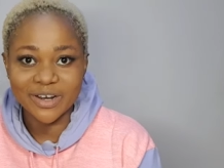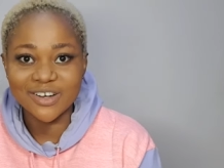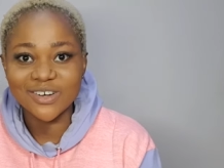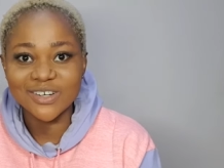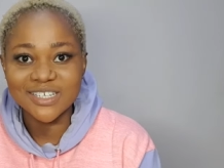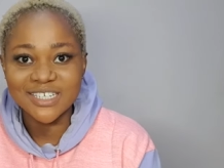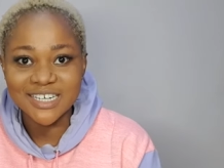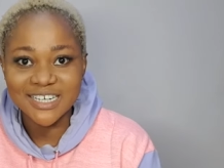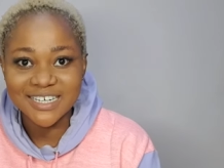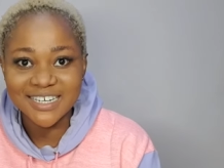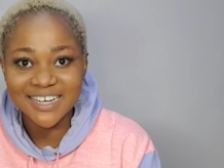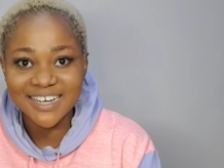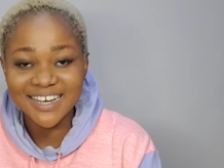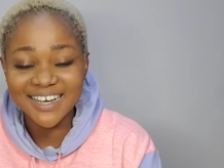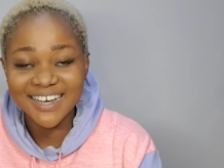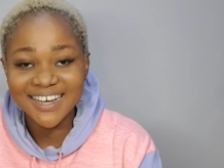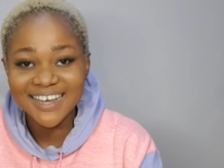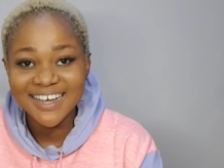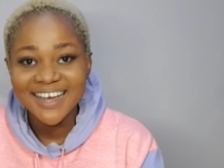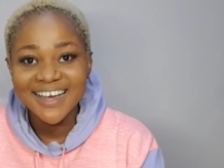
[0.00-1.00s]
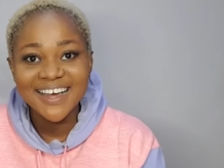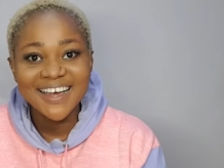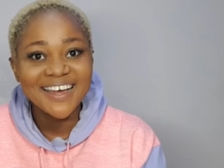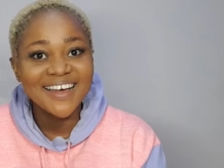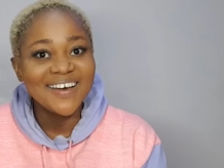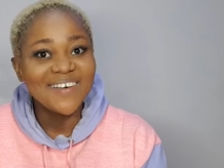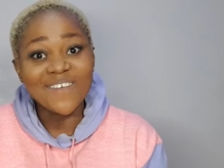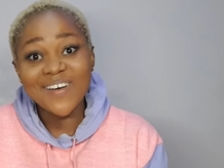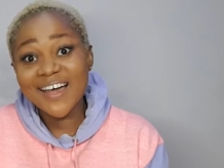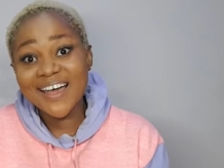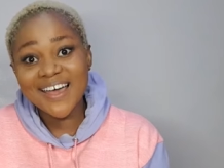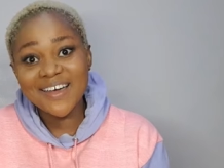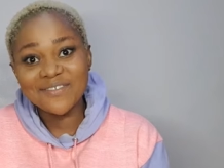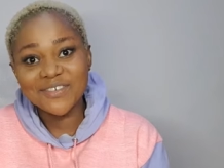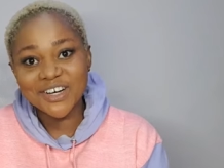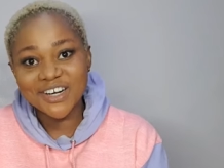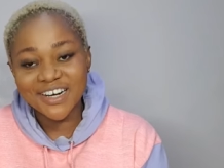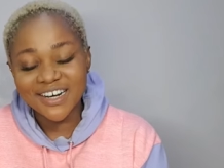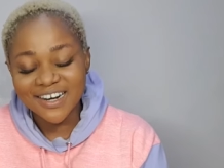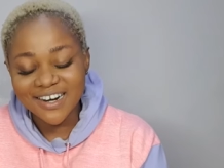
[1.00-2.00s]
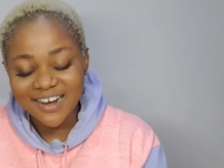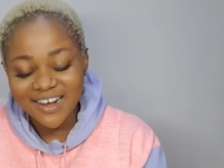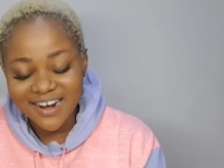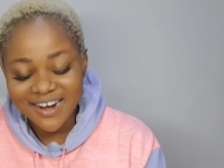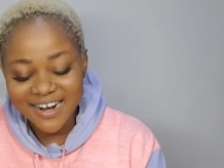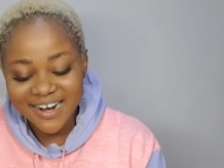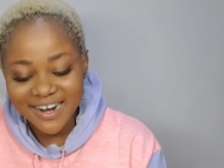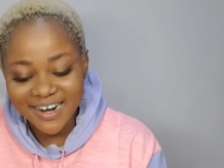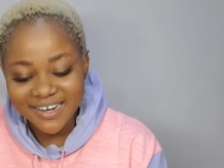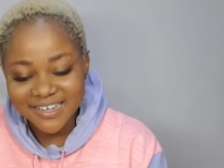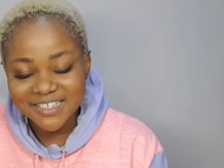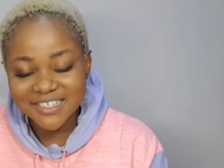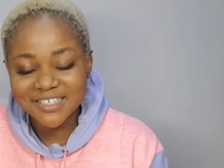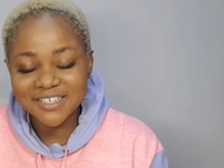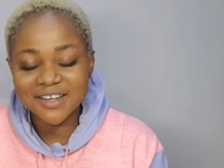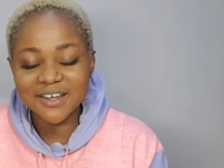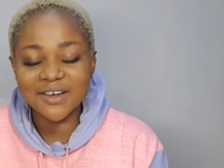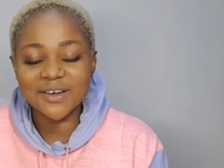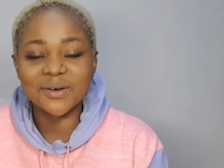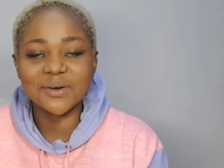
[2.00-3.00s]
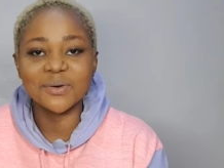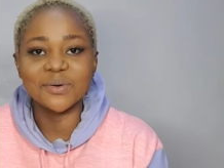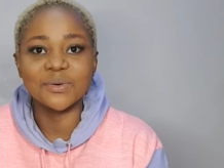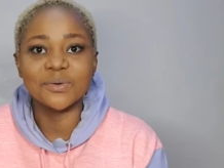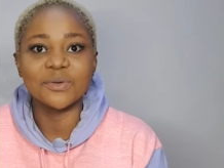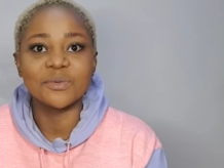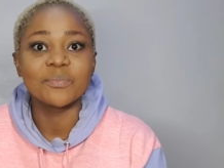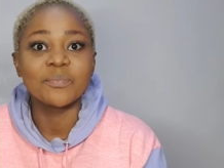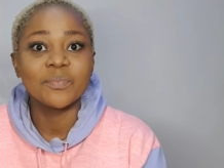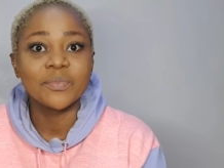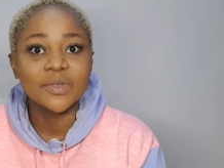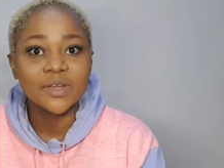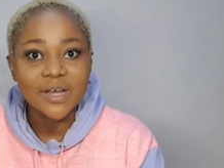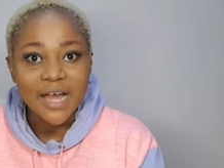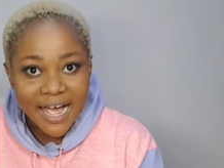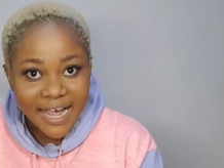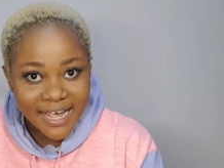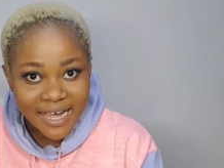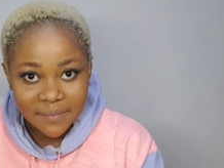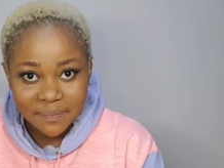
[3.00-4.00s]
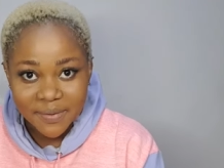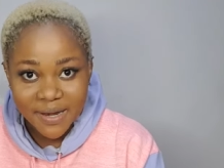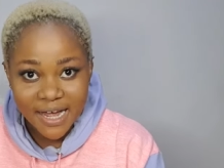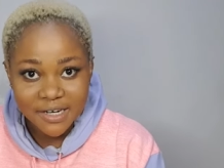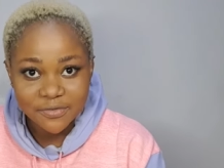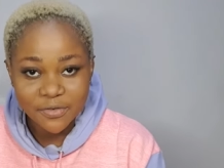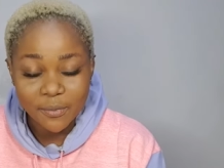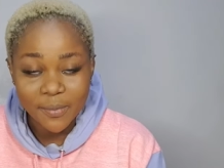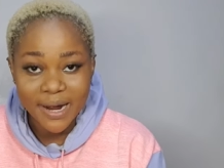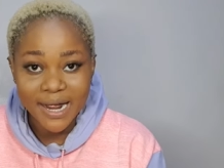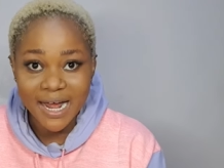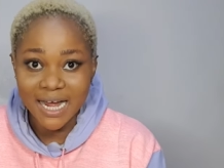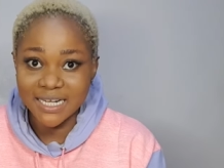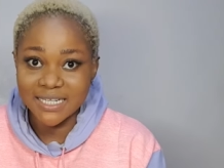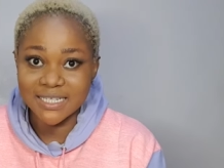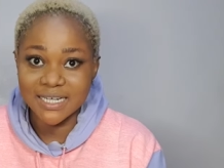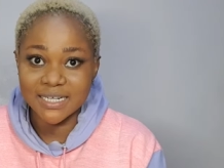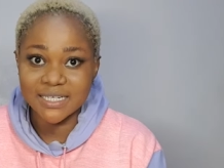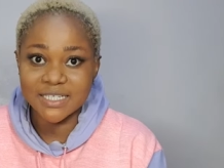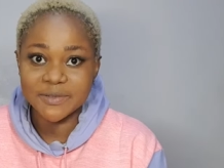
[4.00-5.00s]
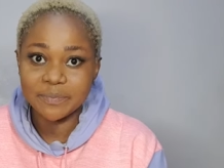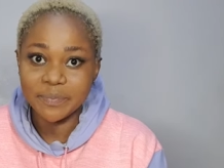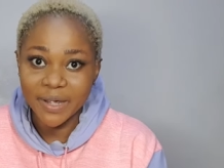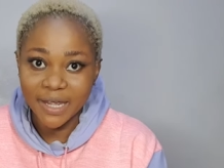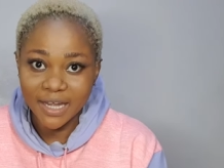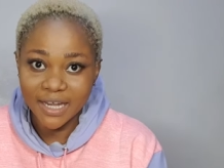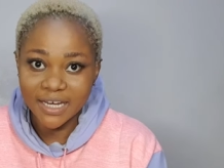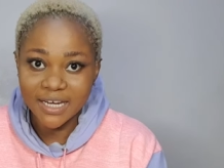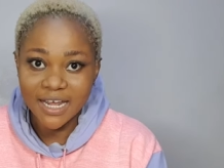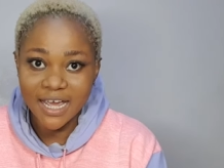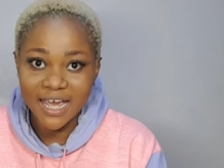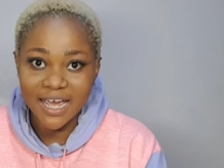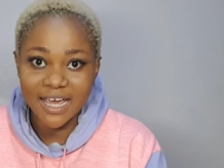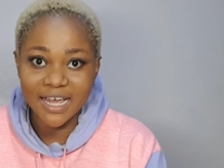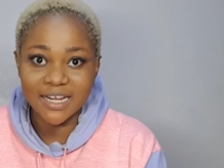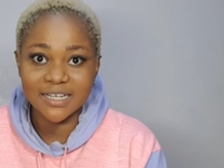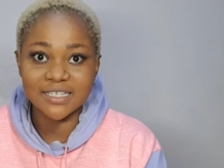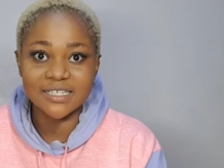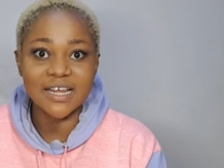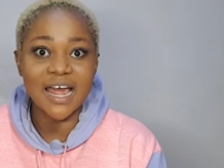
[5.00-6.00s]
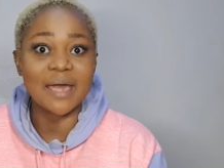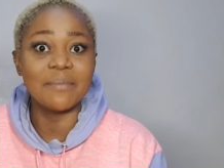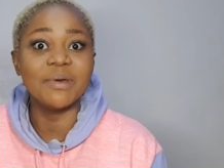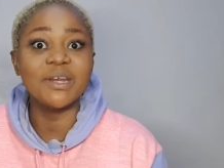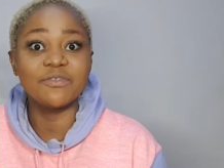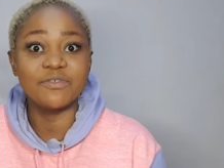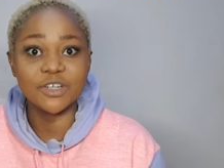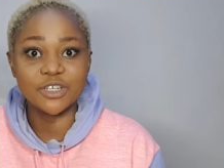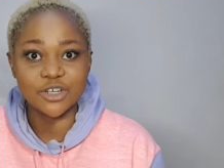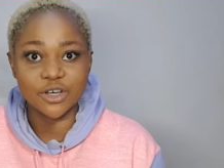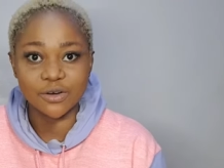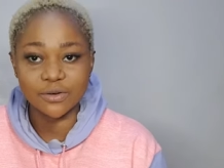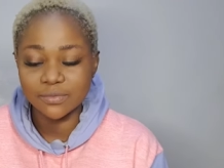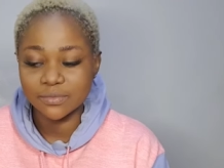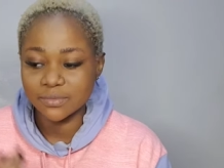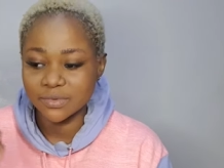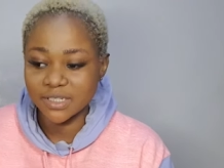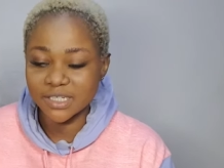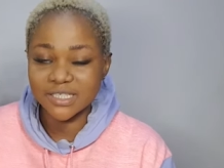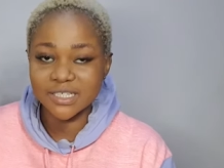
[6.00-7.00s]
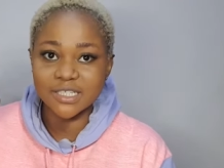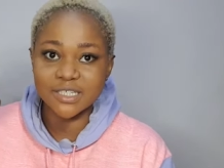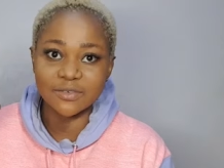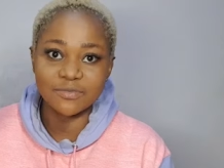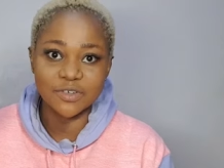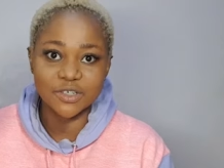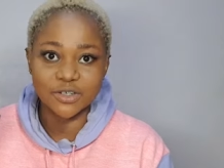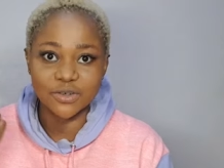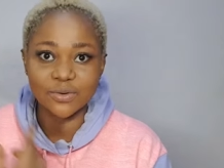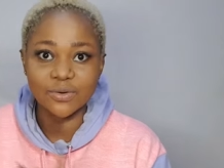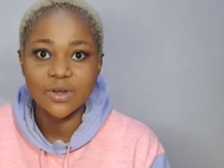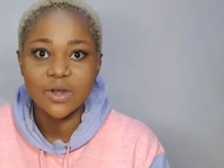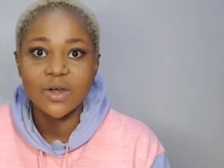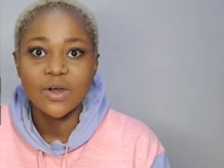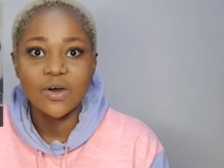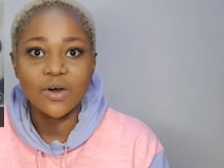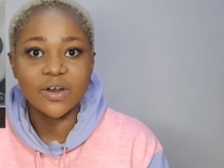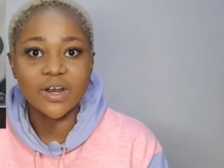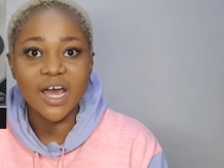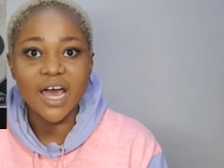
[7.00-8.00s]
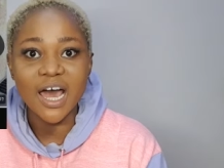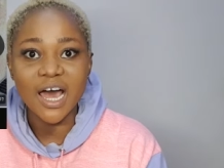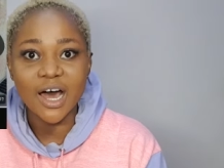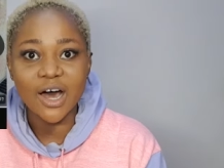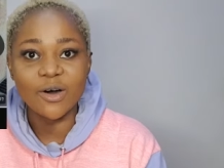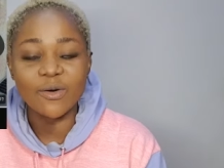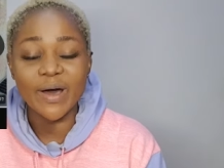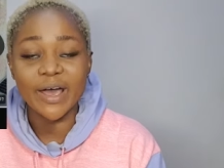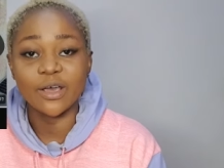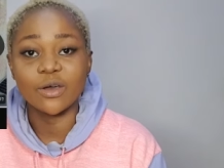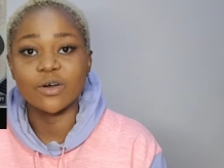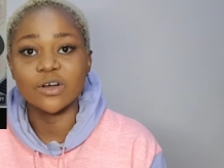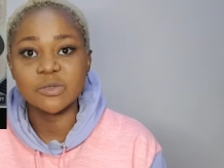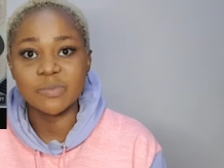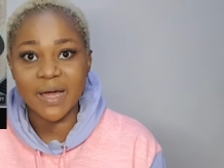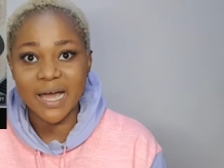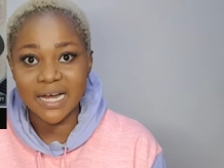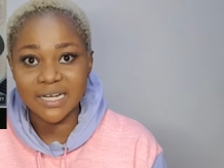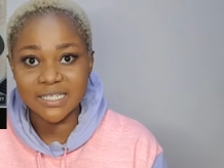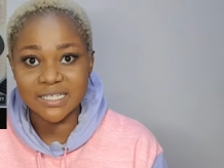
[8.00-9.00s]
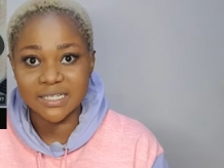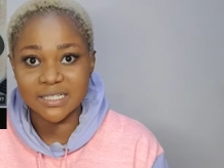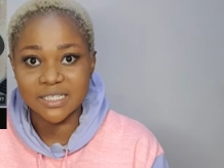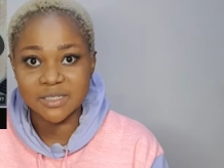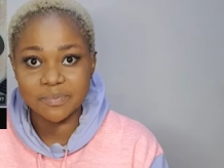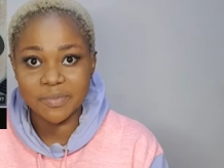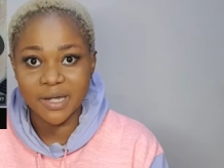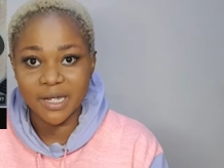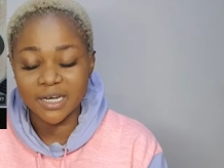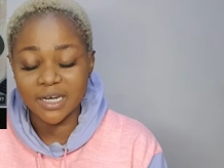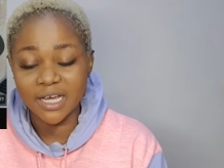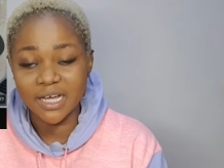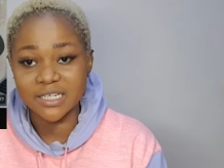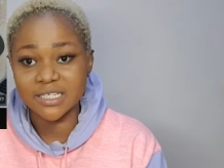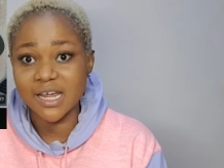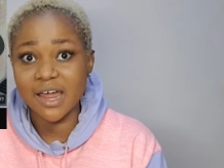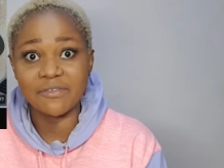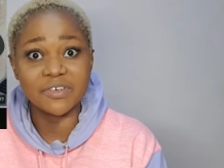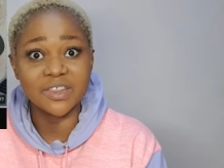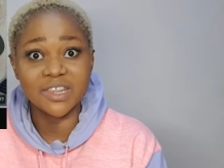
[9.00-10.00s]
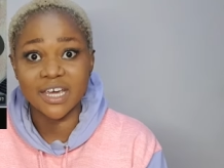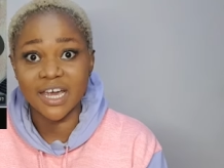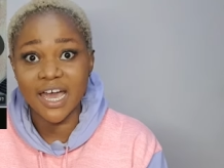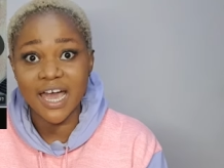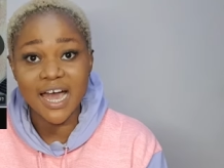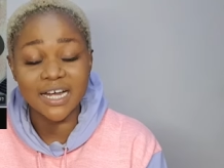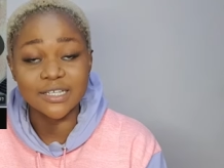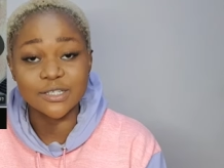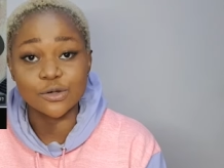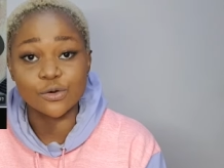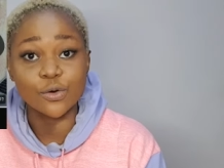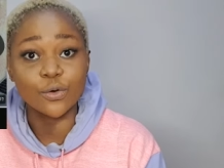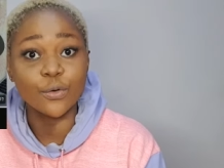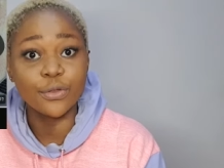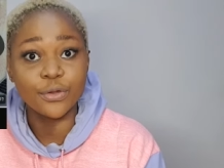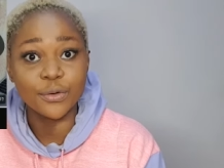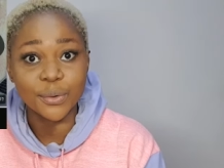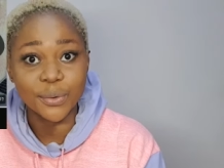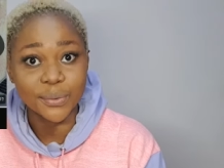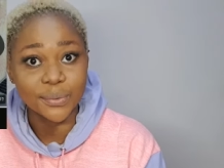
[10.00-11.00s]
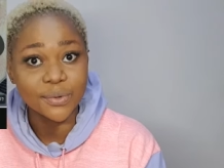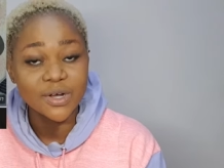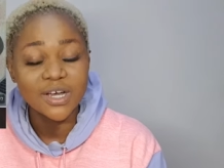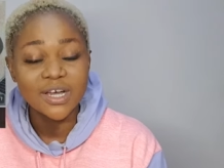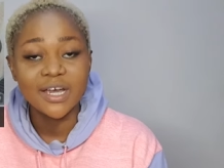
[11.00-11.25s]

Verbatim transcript: recording. Whatever. All right. So I applied for my AdSense pin and I made a video. This is the video on how I got my AdSense pin and everything I had to go through